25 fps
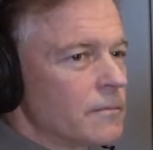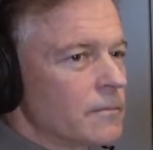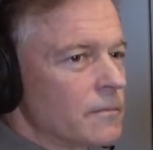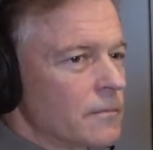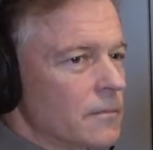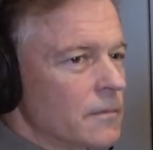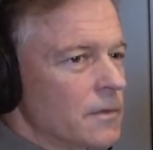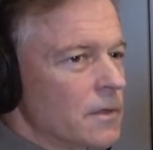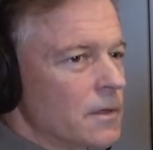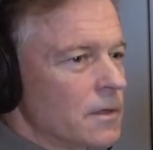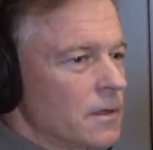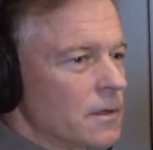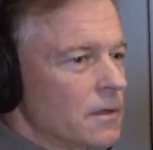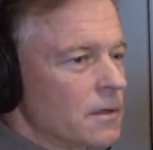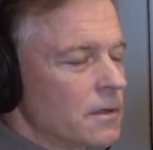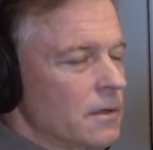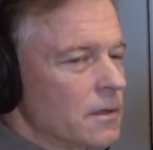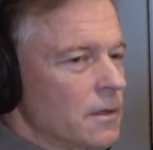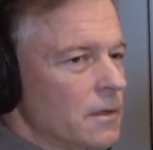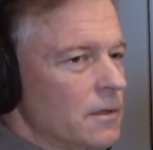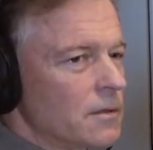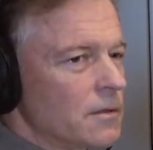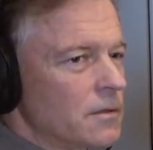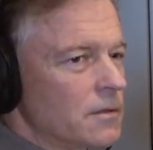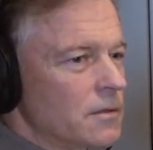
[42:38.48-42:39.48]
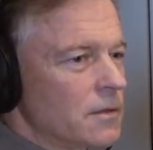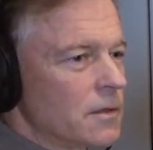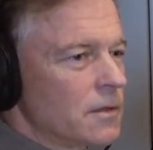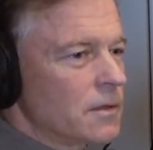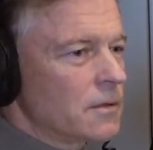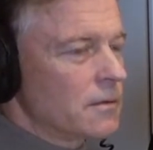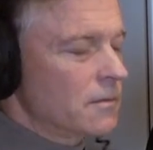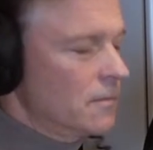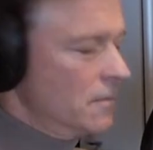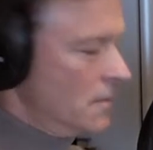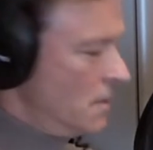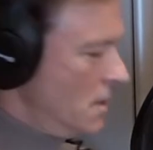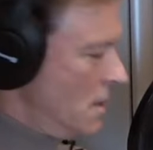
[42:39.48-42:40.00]
Yeah, I
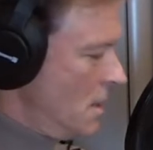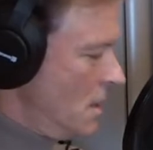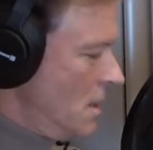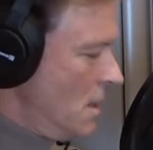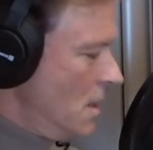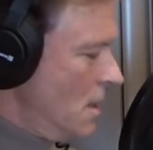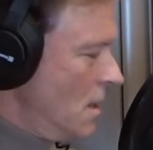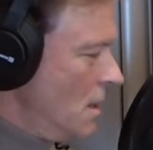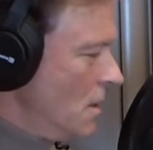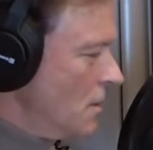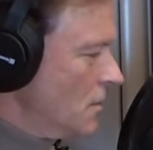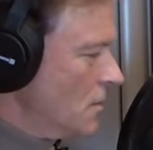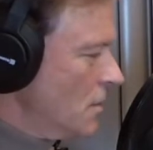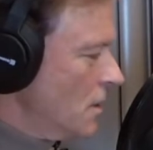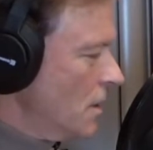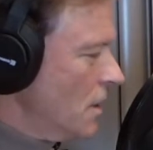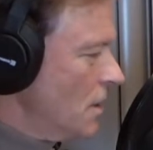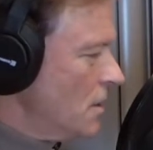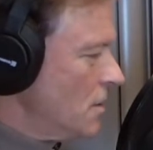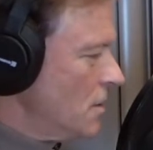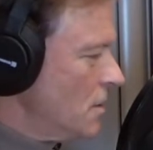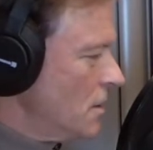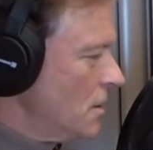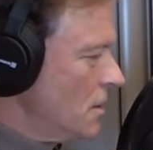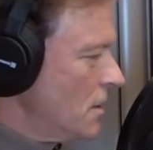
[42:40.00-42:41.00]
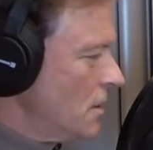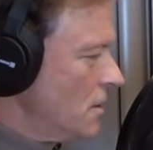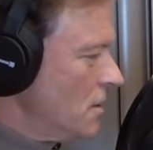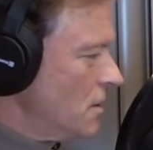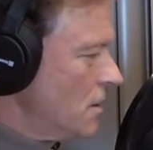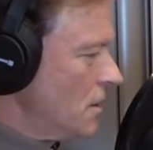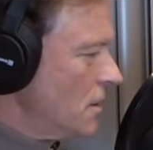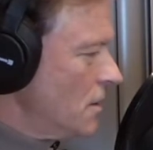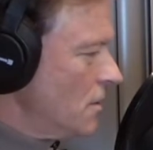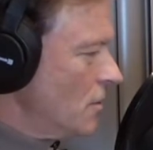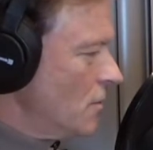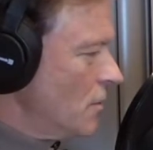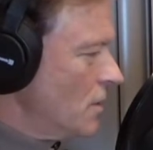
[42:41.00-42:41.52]
understand. So here's
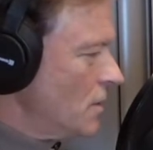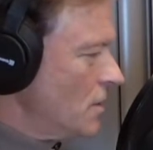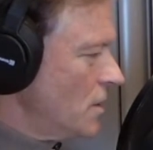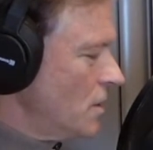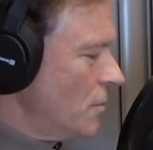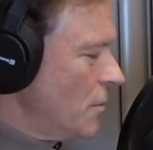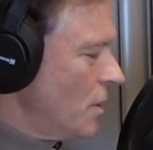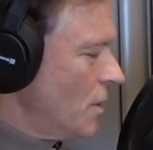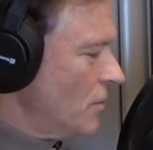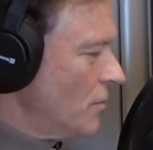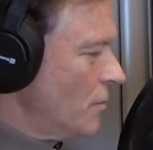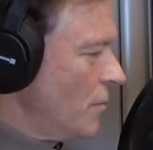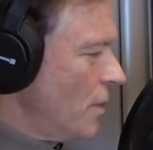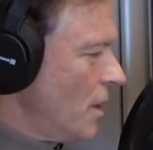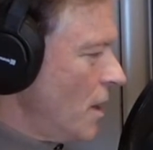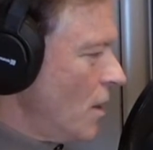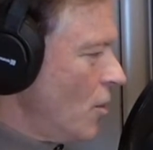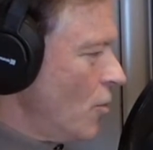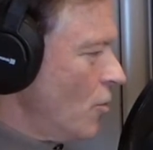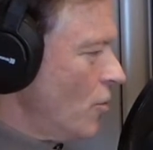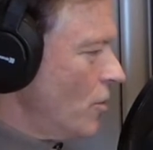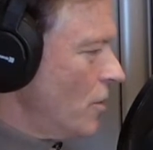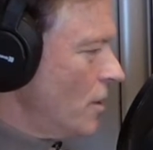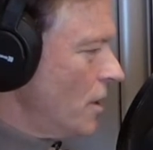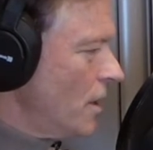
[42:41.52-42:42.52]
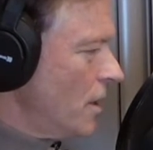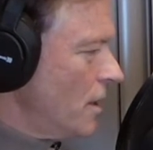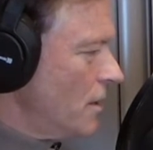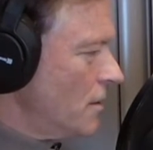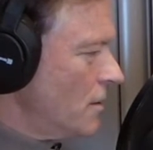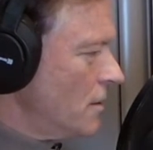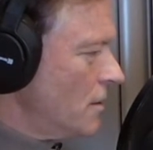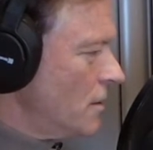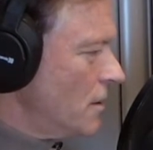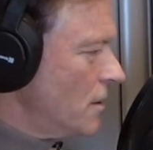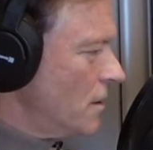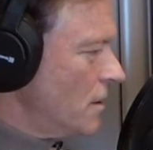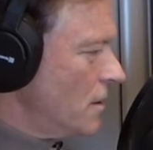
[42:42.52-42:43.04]
a question about power
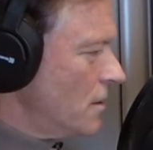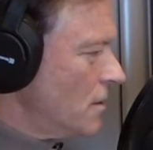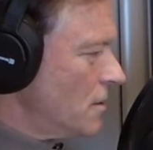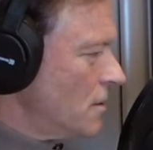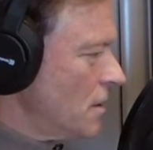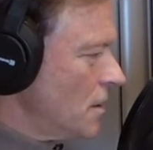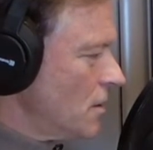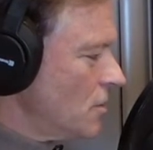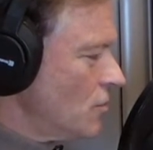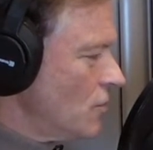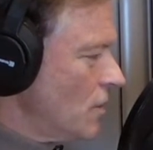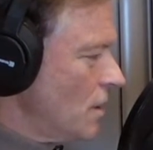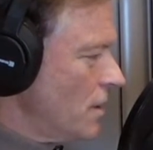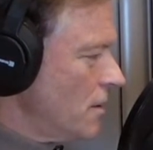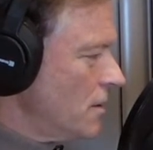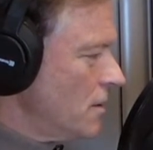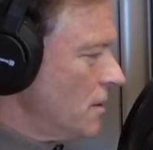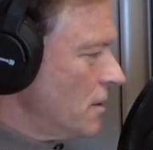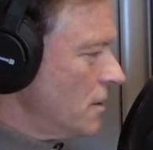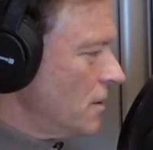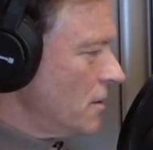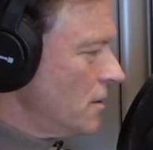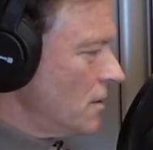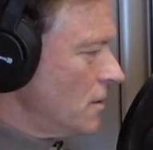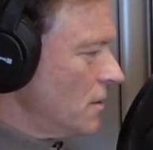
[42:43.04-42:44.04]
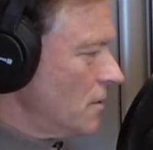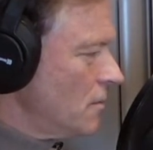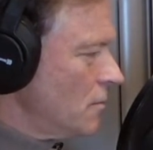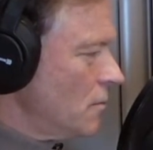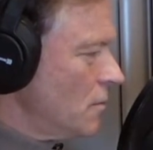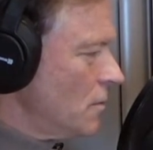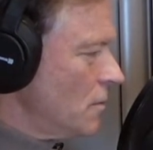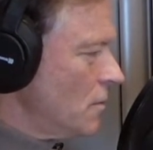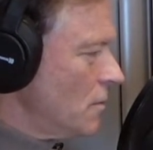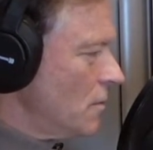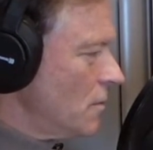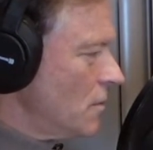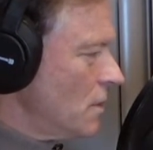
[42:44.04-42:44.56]
and sexuality.
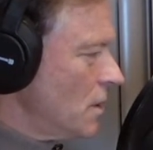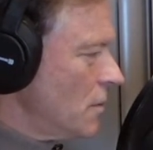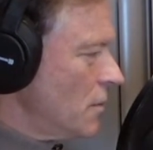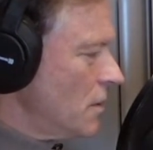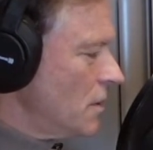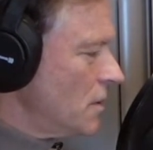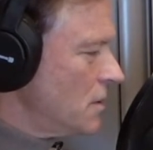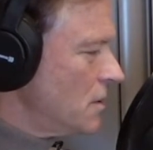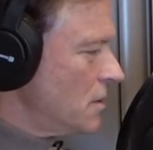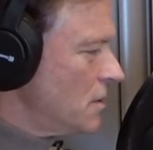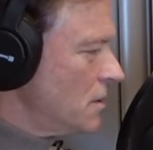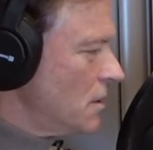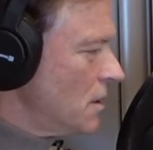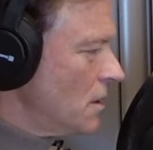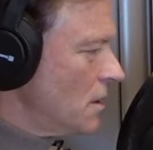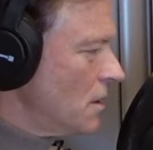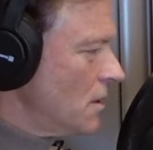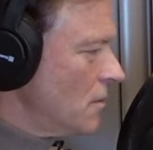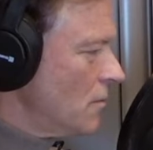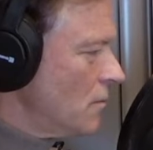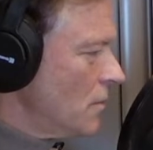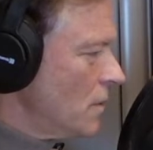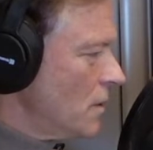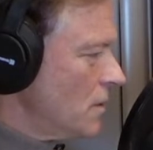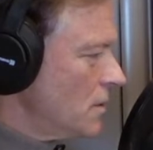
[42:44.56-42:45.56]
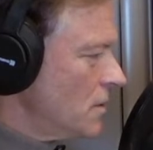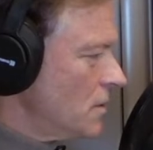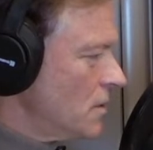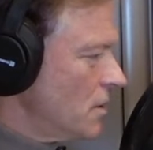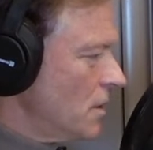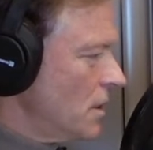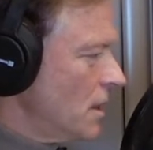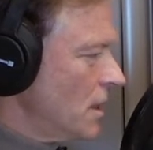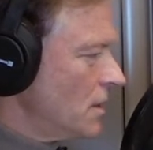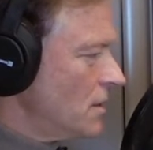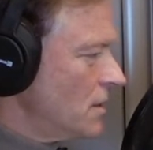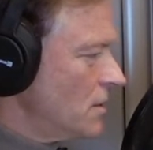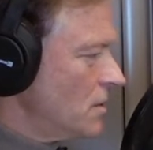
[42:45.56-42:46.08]
Maybe it's
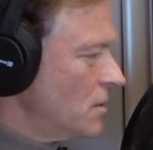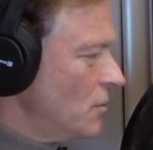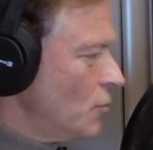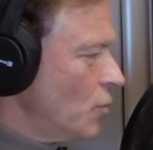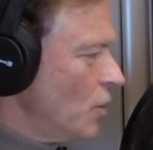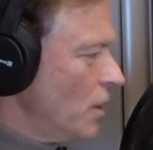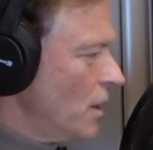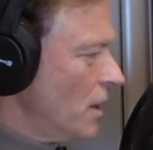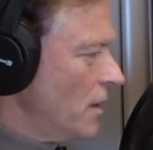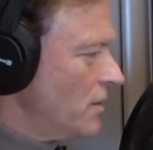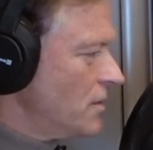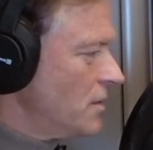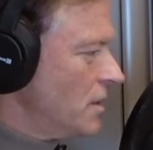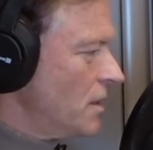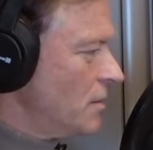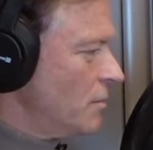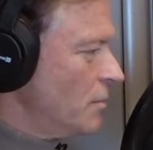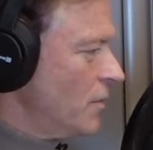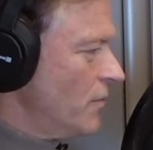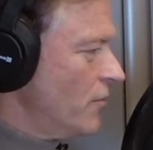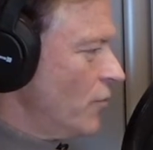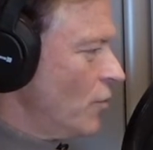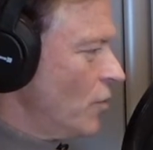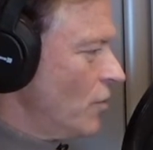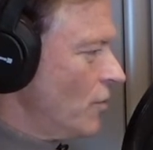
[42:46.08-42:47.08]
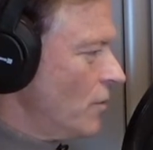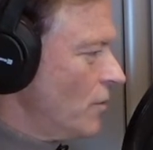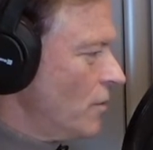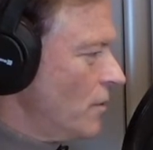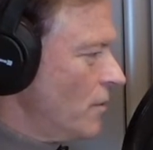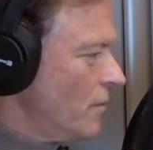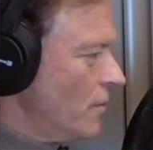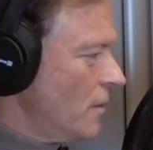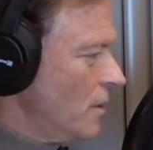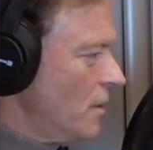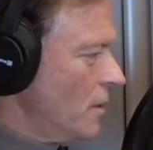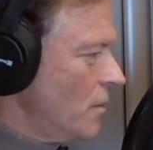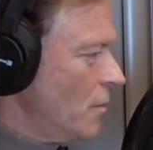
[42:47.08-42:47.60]
connected to what I said before
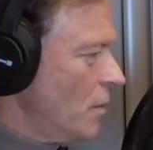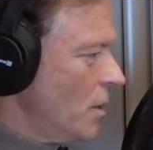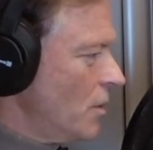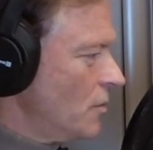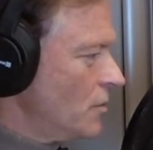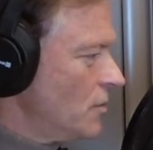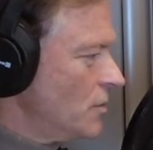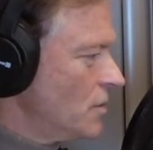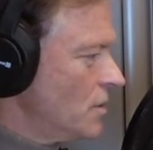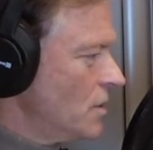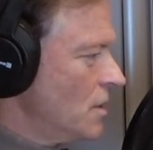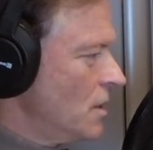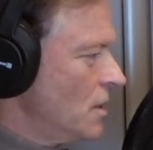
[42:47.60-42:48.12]
about